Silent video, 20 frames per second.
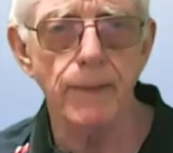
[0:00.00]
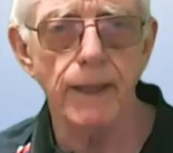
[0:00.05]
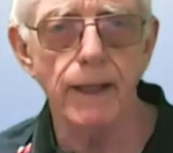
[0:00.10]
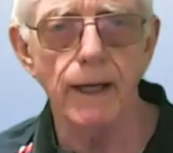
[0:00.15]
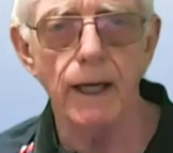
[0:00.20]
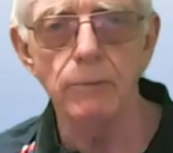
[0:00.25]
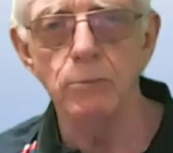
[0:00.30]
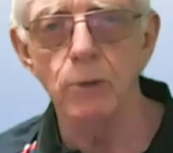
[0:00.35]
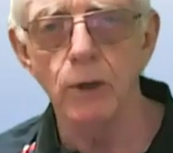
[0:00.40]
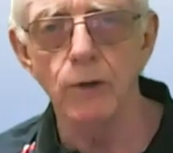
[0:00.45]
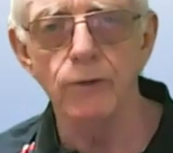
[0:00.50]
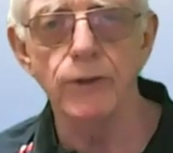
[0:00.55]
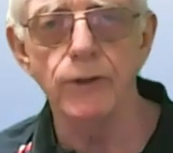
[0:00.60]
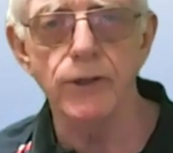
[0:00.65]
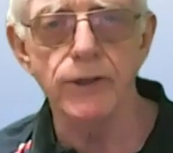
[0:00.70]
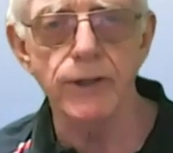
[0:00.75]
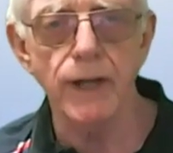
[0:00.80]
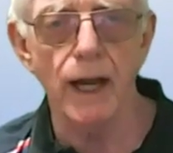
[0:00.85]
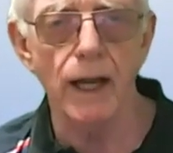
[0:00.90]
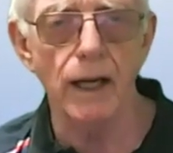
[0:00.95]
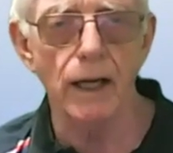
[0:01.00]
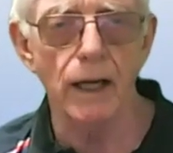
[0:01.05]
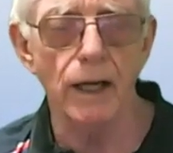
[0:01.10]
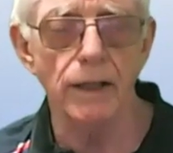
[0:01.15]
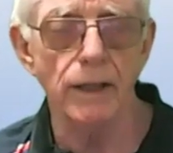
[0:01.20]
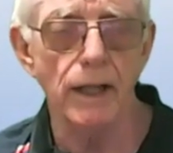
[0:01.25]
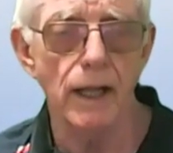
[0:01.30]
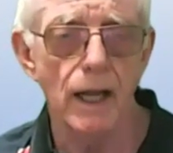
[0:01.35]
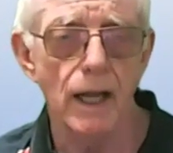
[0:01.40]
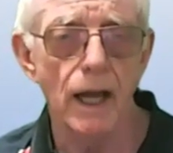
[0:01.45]
and moved to
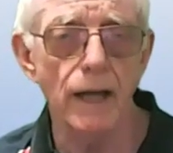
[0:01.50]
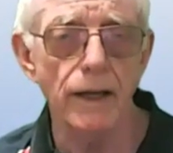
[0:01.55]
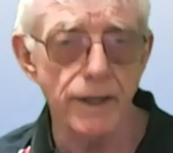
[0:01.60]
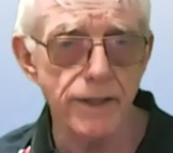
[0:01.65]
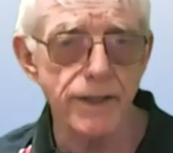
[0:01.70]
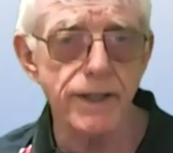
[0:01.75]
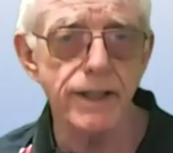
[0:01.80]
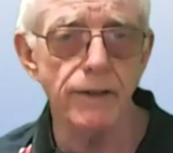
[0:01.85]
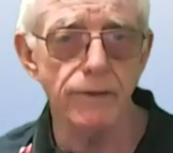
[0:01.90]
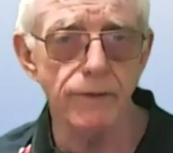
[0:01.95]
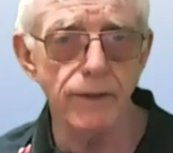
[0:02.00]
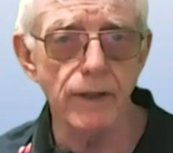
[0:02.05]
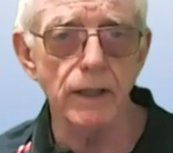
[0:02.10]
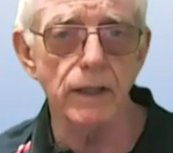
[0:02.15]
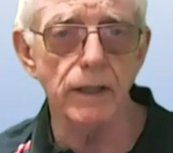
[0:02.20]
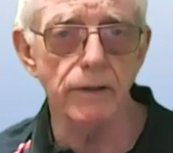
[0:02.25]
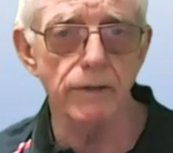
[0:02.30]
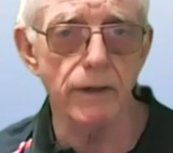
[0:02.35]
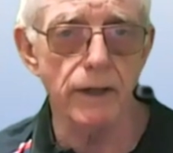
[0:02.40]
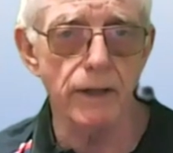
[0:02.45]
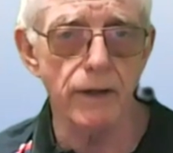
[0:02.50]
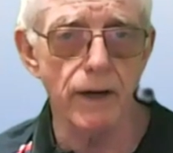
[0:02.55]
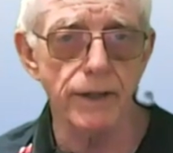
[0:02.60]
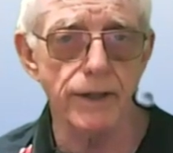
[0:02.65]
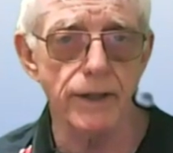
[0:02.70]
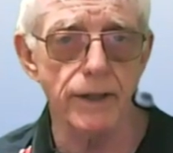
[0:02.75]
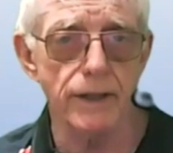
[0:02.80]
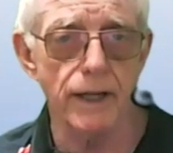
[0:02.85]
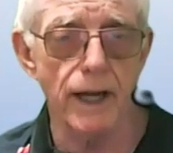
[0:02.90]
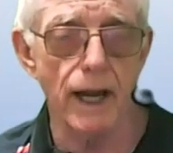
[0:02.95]
Thailand, and has severely
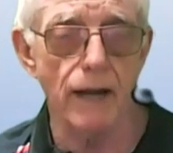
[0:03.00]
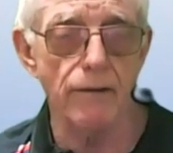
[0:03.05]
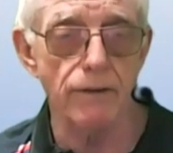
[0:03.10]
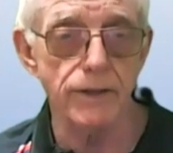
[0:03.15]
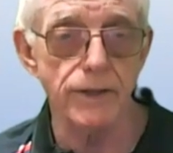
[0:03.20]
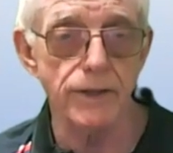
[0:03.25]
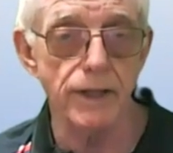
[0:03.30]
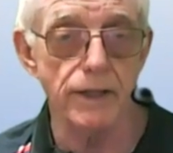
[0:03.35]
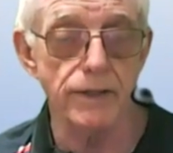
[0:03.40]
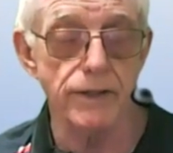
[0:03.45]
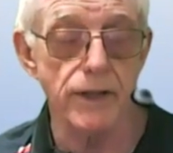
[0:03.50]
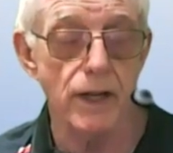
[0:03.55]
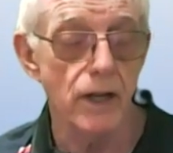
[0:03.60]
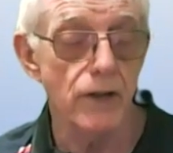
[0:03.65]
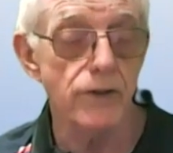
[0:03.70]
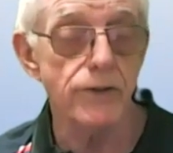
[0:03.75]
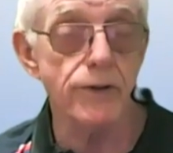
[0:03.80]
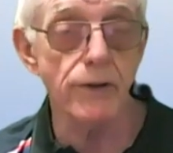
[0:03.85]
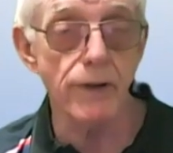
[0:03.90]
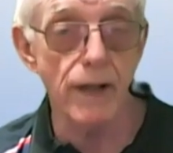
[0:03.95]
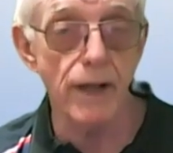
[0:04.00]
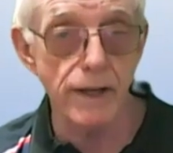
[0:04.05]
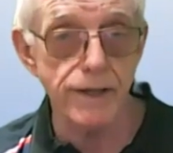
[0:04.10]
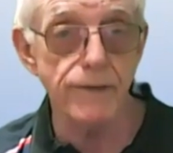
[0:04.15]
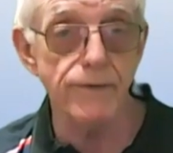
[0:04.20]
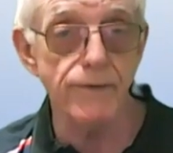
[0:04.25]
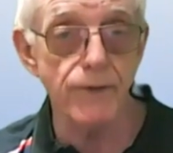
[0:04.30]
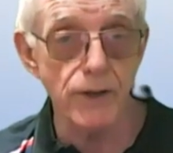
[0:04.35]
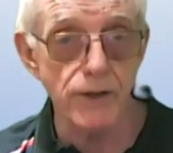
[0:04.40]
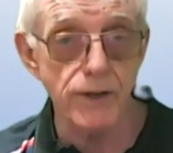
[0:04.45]
regretted it ever since. So there's
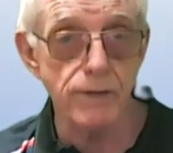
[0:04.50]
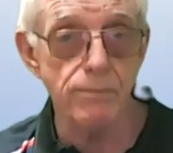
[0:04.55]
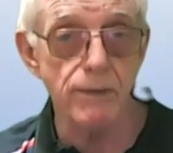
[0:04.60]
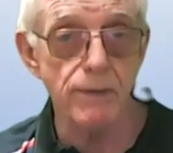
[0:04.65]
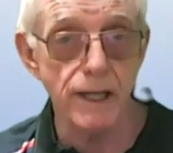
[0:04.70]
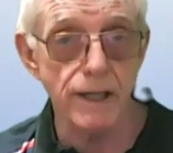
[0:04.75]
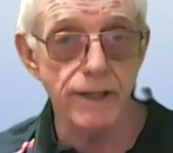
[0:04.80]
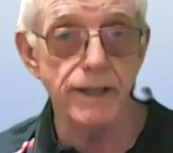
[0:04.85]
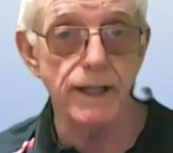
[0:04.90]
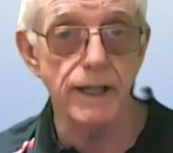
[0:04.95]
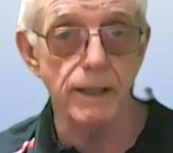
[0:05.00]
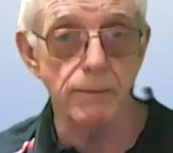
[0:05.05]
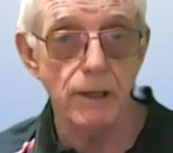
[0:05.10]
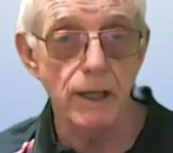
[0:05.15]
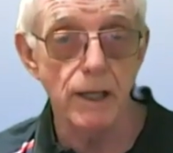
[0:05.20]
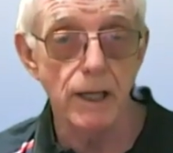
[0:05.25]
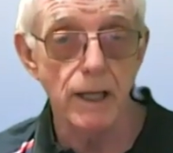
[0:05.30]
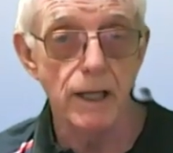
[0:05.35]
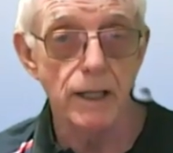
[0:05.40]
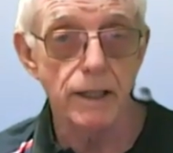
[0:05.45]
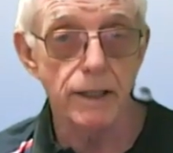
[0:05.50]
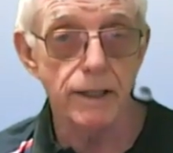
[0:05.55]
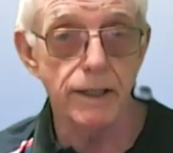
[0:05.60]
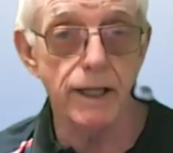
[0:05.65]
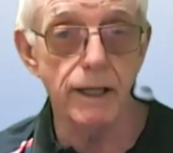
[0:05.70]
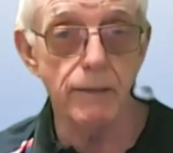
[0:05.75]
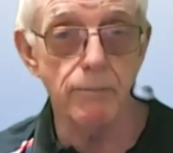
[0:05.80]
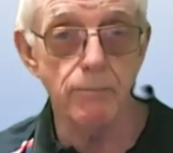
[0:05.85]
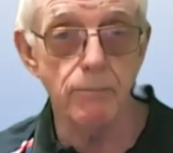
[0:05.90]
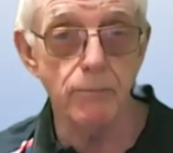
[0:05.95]
the first big tip.
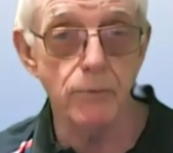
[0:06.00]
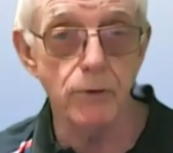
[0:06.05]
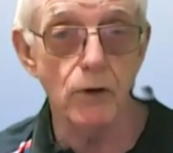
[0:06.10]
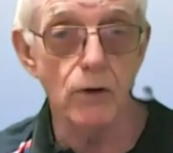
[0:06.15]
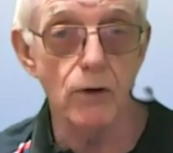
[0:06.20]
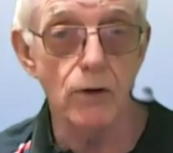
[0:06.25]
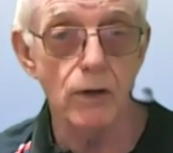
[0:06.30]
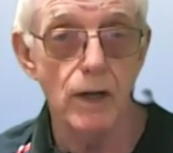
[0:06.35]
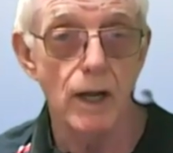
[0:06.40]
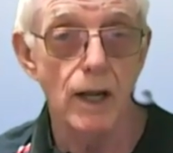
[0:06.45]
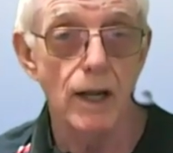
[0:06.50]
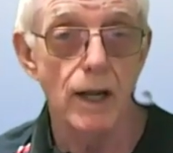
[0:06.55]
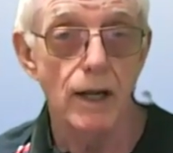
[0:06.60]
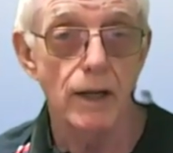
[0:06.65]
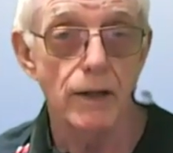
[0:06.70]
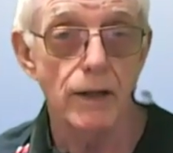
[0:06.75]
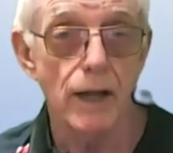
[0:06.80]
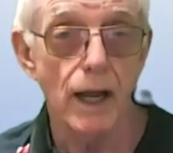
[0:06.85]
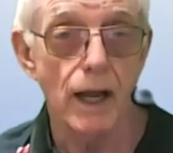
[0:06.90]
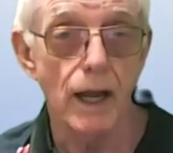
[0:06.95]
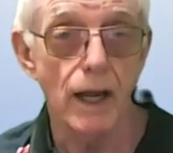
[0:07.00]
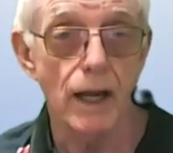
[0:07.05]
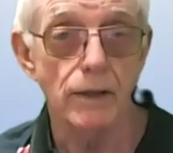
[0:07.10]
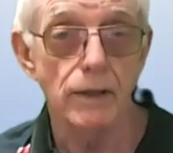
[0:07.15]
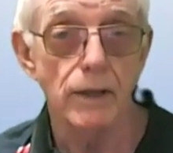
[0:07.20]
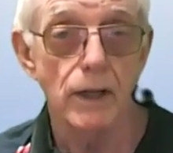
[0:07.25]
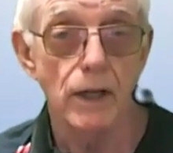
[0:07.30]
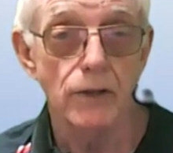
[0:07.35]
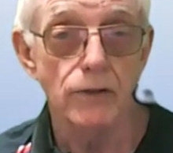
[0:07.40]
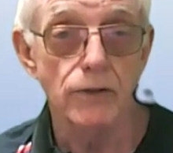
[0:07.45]
Keep your
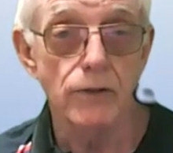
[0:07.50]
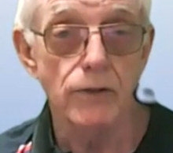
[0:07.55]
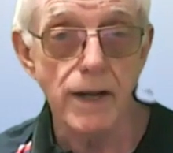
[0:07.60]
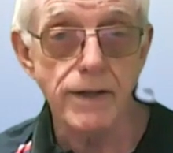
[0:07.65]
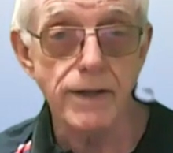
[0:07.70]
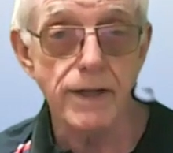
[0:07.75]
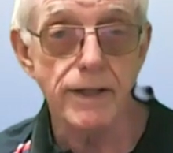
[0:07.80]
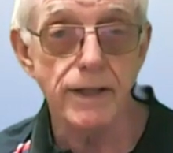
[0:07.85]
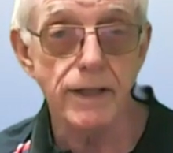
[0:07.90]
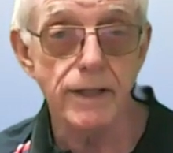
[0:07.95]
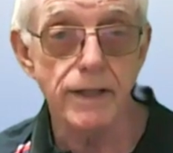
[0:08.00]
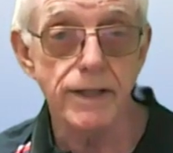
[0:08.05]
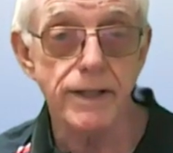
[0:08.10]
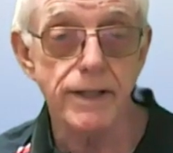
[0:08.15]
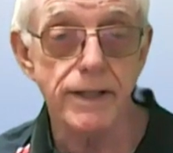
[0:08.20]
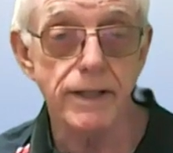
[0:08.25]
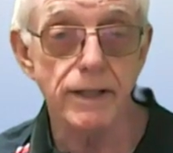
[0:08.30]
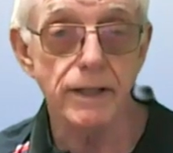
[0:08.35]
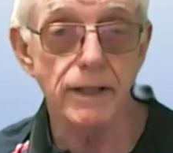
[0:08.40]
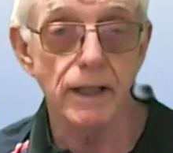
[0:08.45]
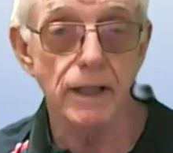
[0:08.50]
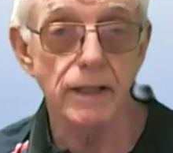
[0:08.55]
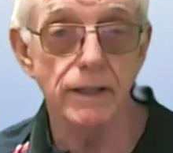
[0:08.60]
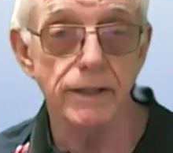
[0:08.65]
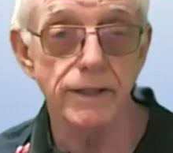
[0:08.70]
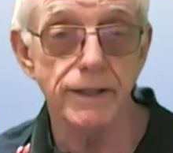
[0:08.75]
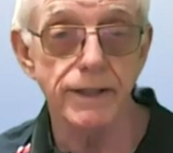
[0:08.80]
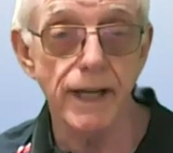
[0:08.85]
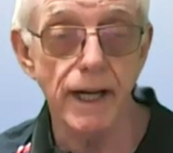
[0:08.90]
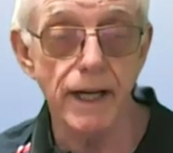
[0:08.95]
residence
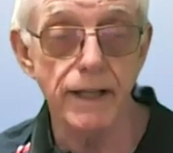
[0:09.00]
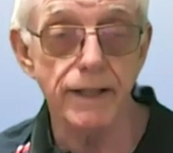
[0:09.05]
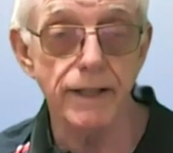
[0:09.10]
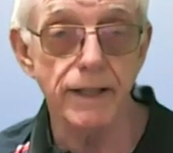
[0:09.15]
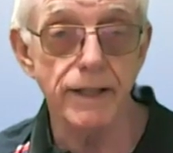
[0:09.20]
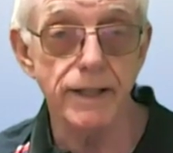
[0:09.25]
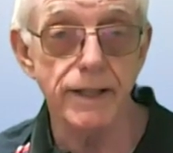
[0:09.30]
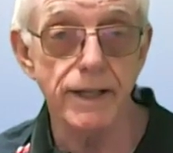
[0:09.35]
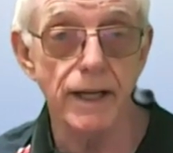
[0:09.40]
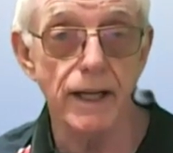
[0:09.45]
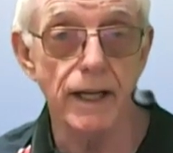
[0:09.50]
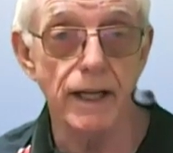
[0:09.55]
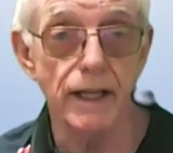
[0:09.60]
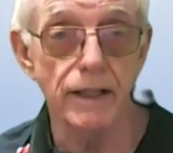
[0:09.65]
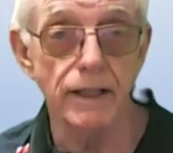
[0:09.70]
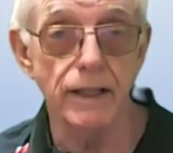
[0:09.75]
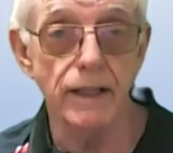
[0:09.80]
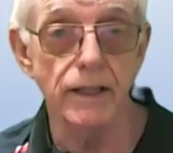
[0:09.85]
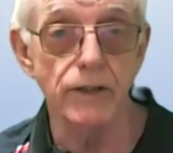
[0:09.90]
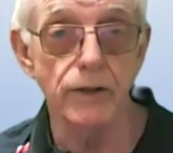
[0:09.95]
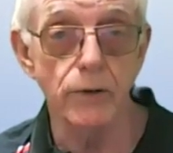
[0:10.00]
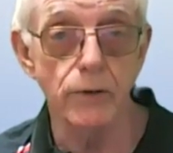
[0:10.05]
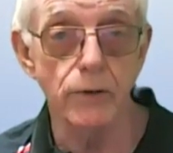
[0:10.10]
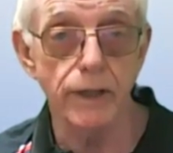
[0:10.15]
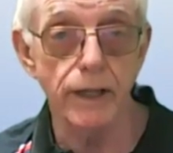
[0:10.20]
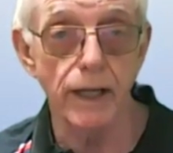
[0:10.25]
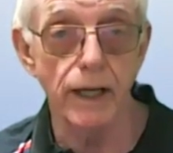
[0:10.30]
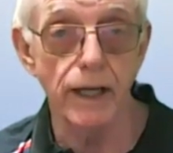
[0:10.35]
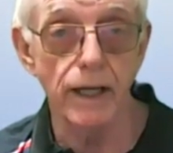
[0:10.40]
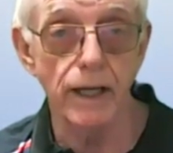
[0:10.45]
status in the
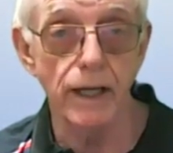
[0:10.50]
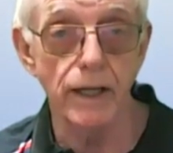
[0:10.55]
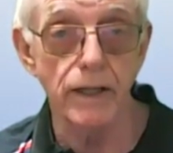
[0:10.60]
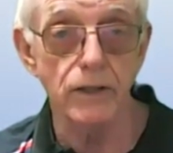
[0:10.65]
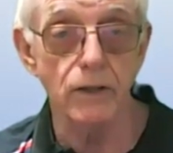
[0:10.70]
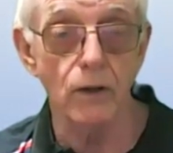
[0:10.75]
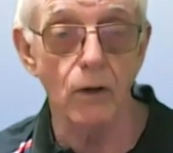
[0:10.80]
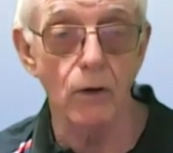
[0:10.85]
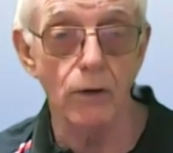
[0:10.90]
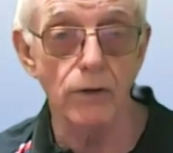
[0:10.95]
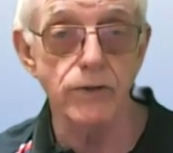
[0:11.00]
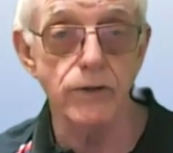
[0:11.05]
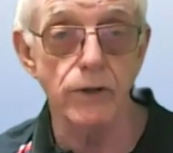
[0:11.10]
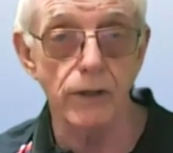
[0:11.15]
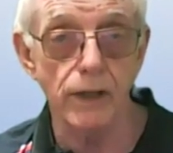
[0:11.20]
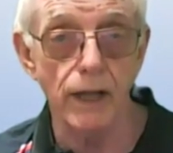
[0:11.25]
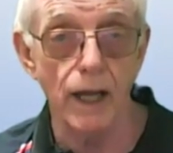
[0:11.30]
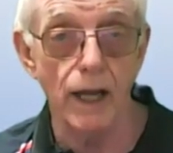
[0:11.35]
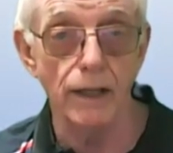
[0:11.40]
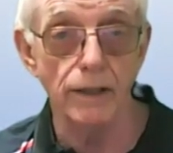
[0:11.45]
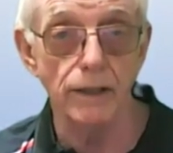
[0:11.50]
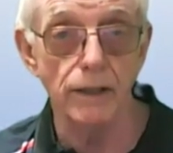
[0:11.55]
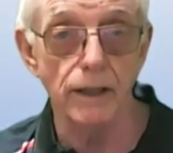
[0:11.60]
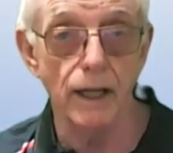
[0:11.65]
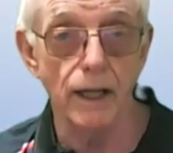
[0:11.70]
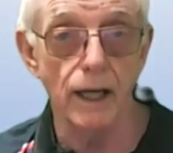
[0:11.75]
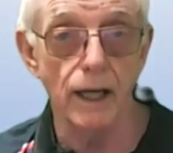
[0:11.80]
UK as long as you can.